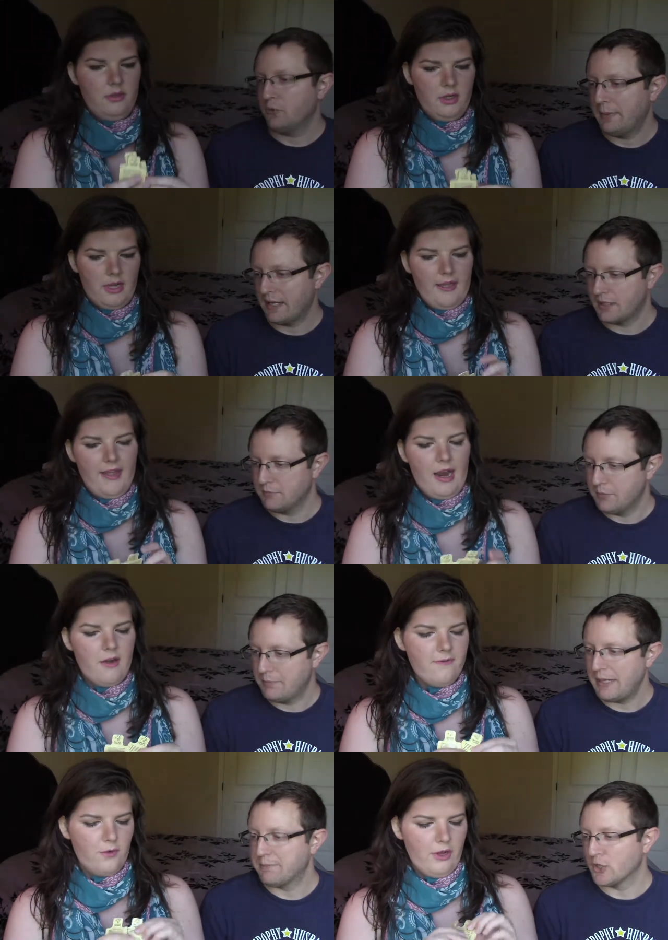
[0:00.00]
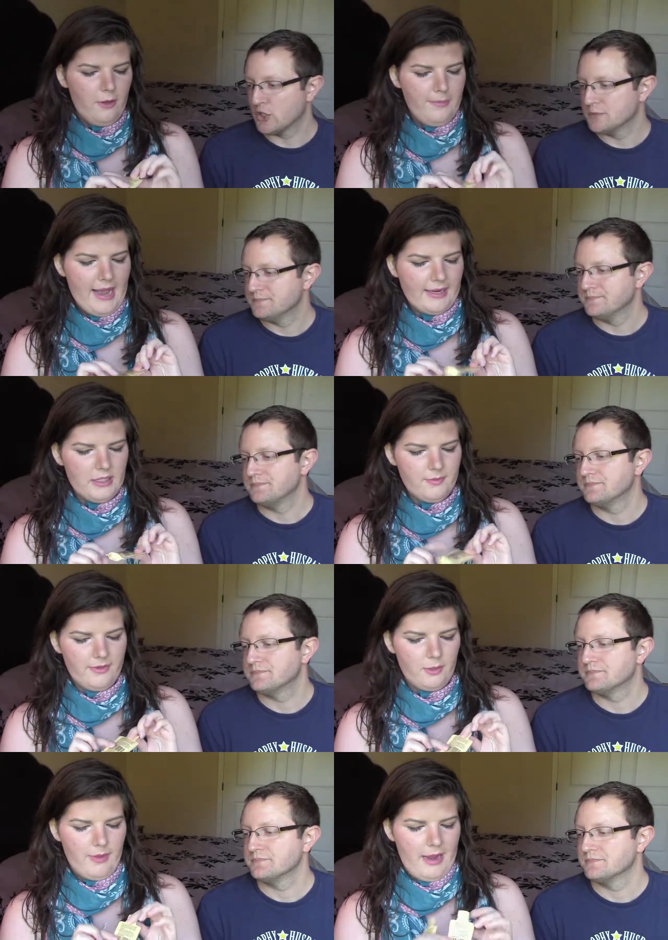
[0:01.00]
Speaker 1: packet. They are paper. foil
Speaker 2: packets, but
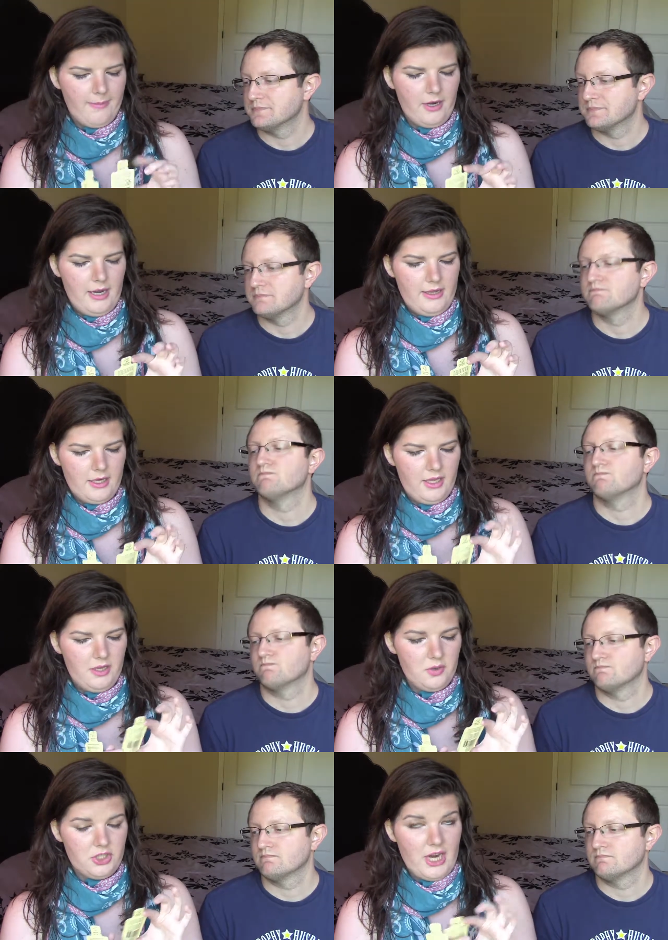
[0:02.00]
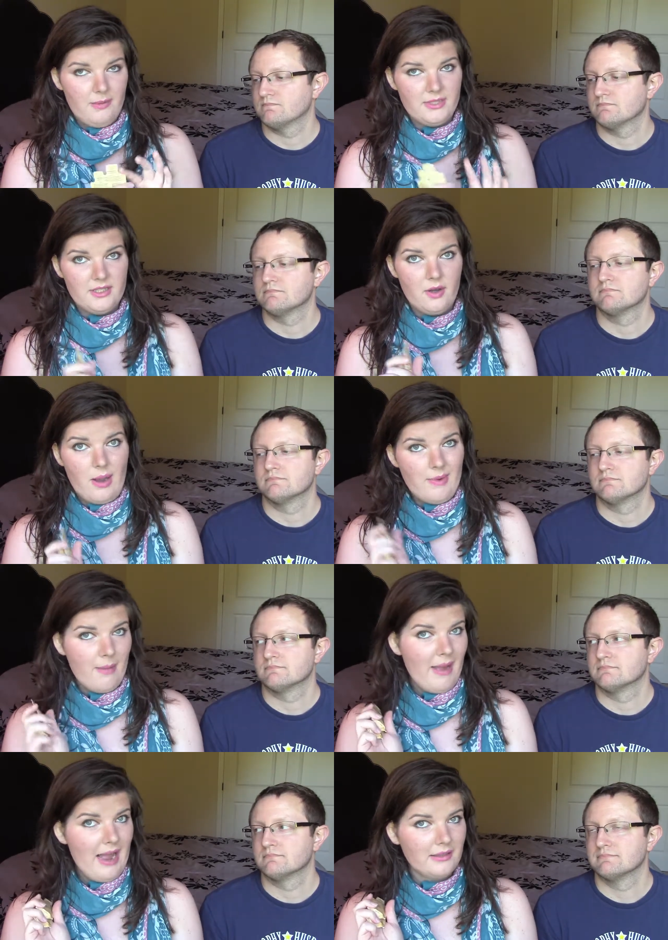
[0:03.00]
they're paper and they're cute shaped. So I'm
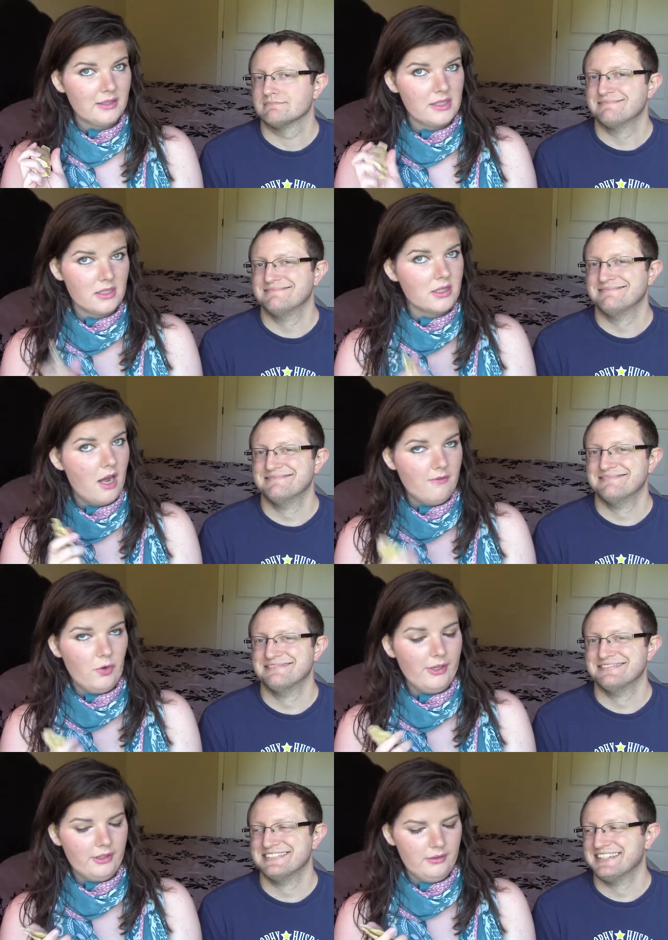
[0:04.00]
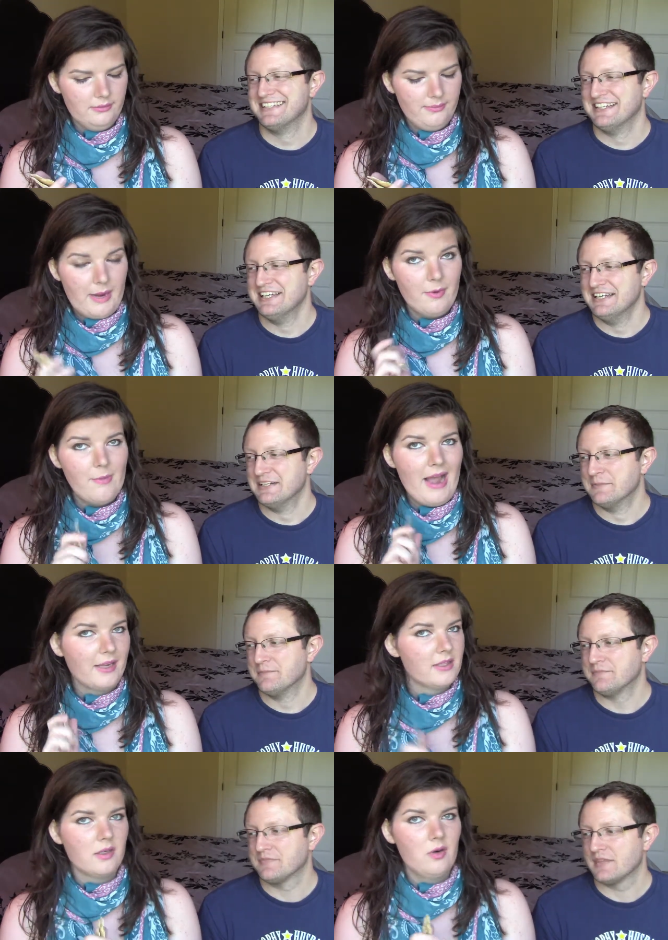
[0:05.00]
not mad because they're not foil. Paper
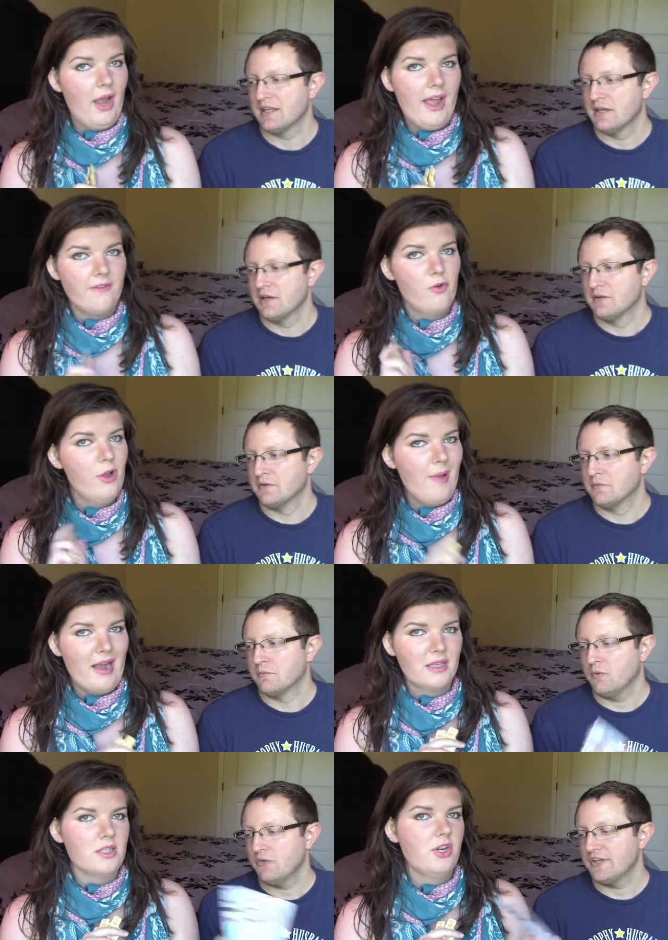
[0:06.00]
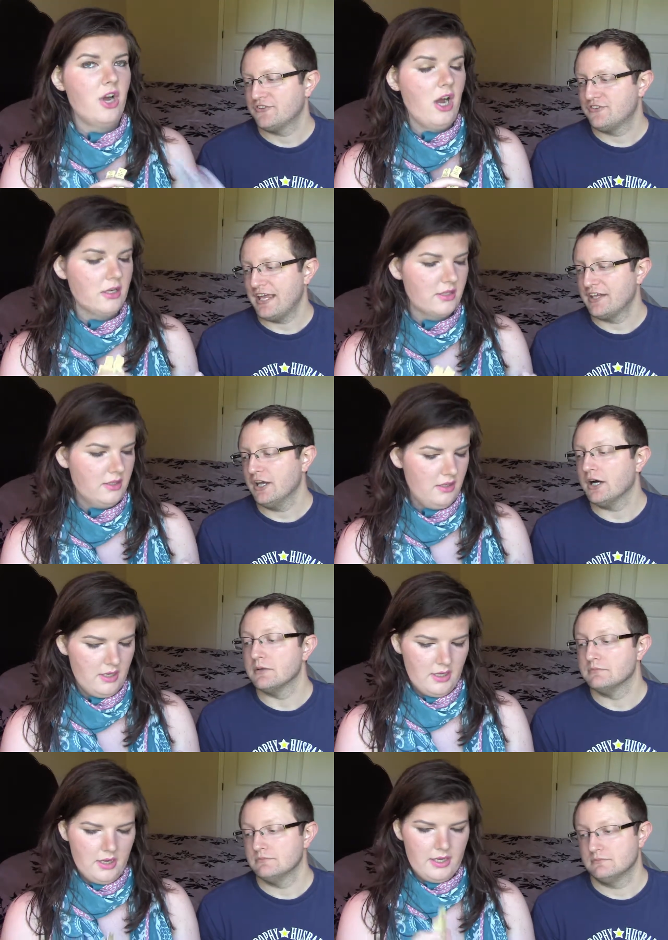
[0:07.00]
packets are okay. Foil packets well, are not. Well, they stand
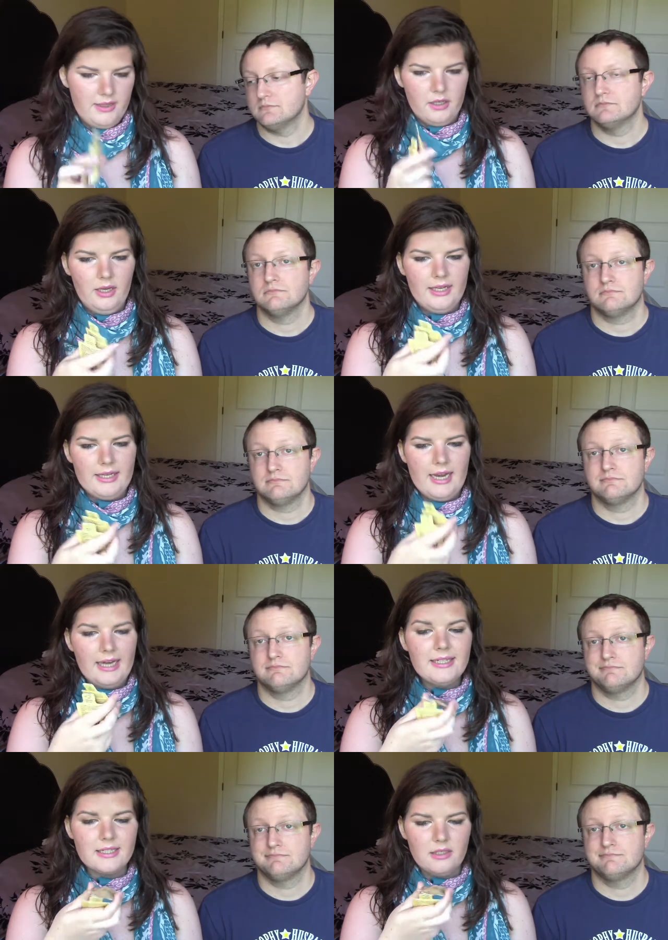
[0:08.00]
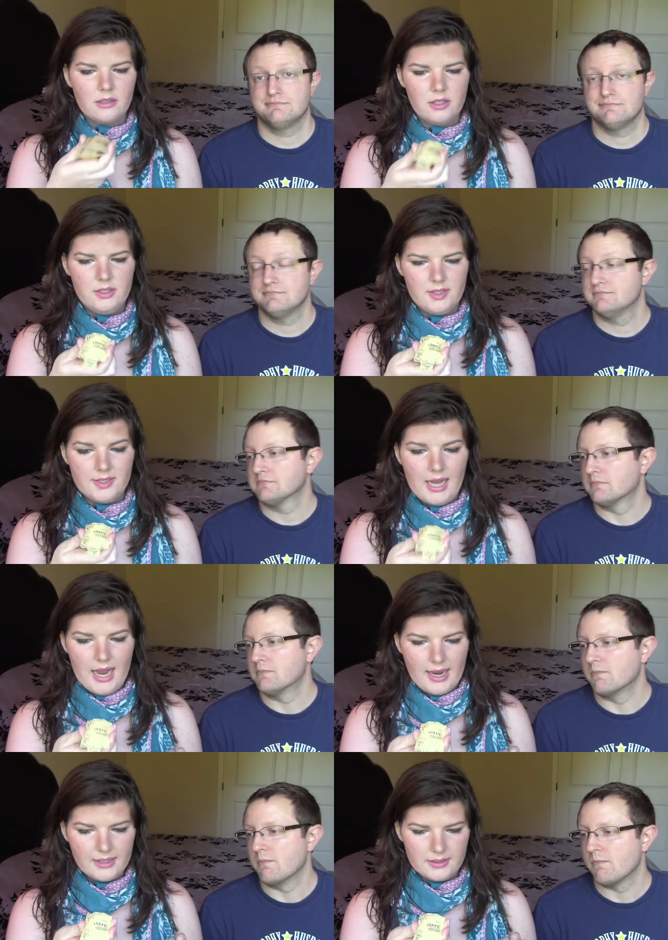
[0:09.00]
up. They're like nice and good
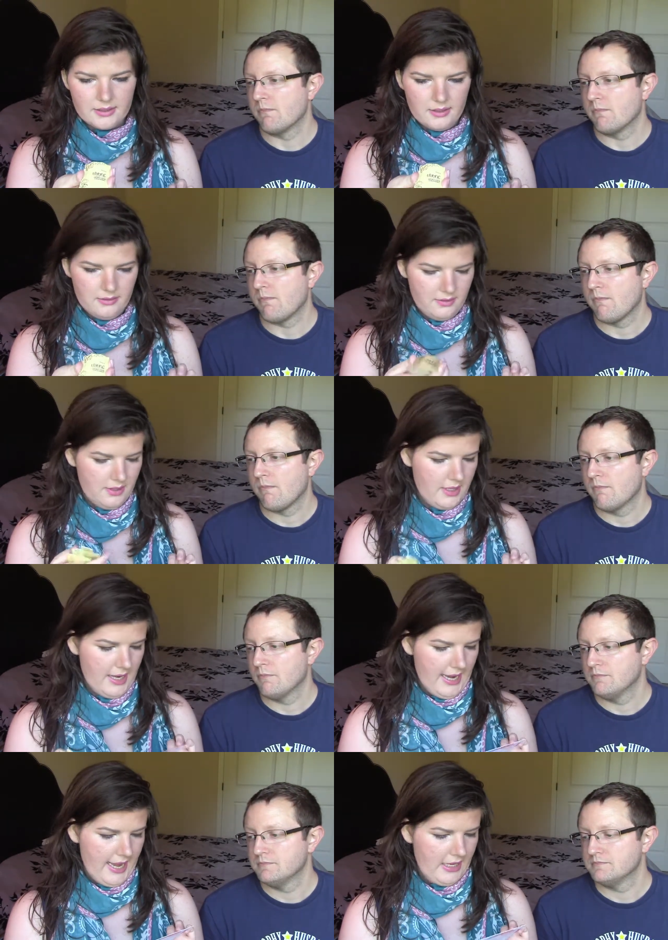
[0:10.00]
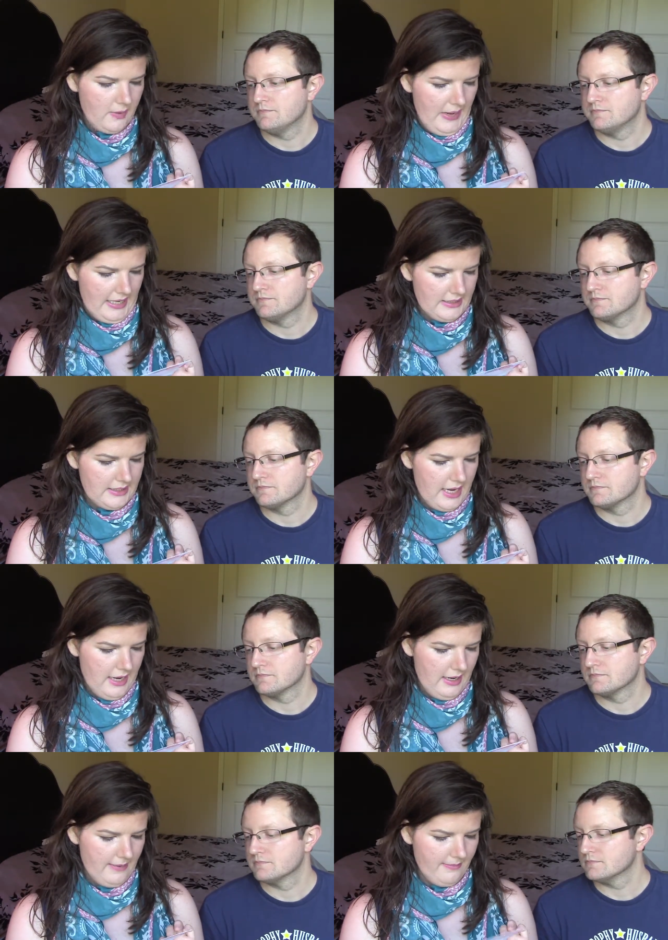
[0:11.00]
sized. Anyways,
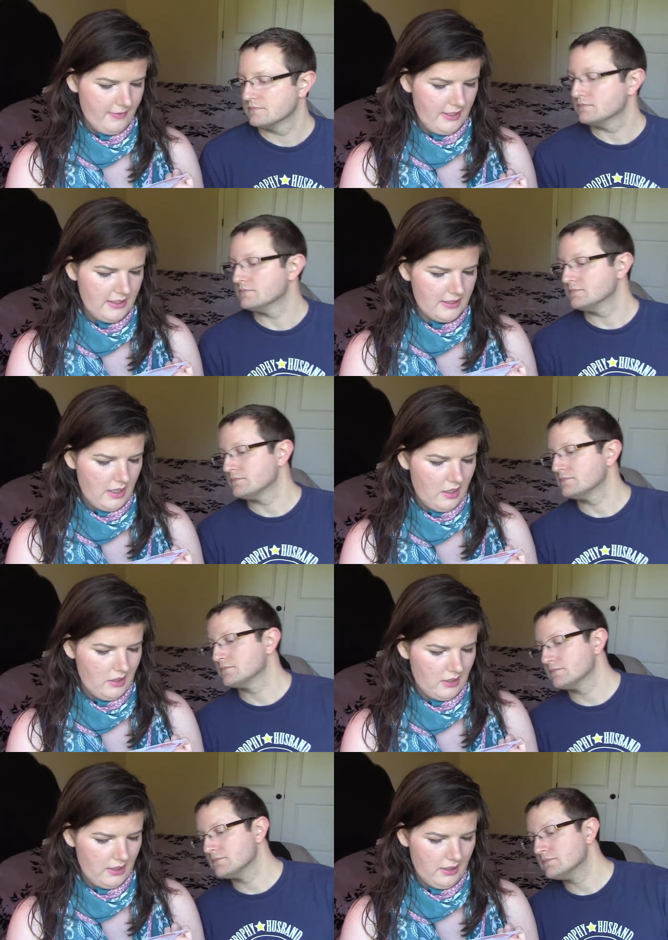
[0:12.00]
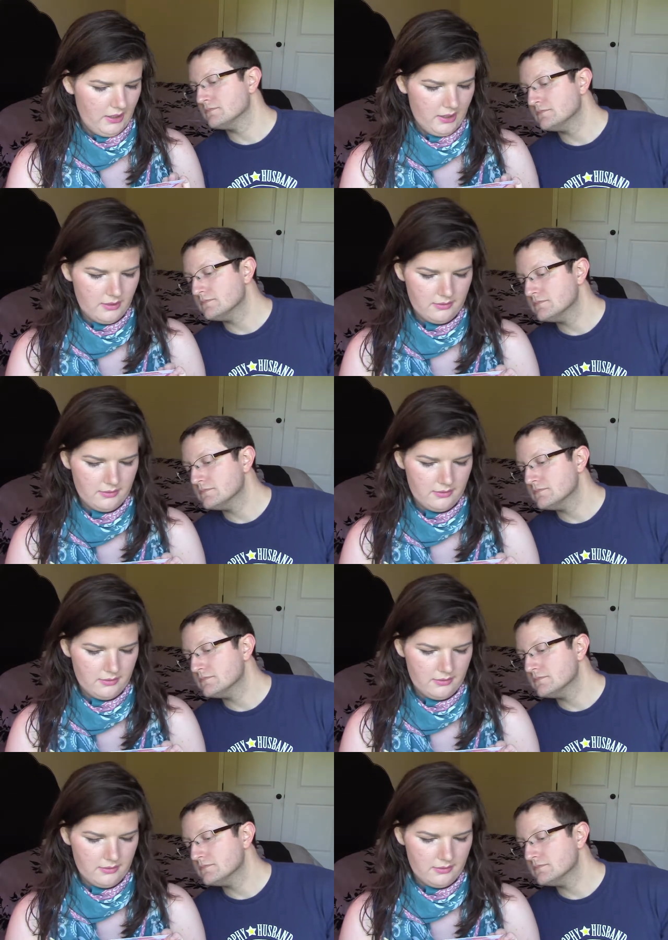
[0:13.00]
um, these are